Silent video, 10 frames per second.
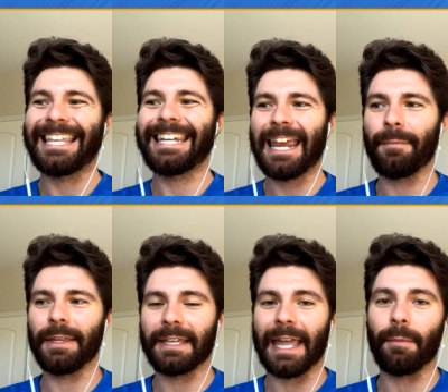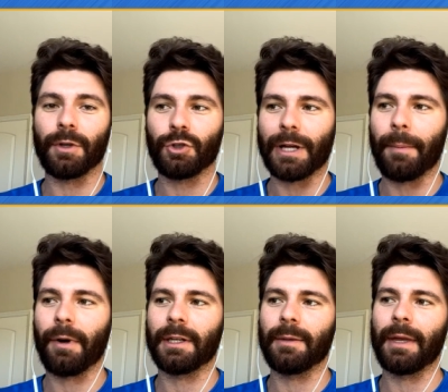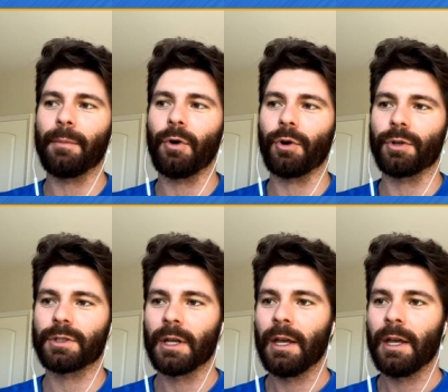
name of the game when you shop on eBay Motors.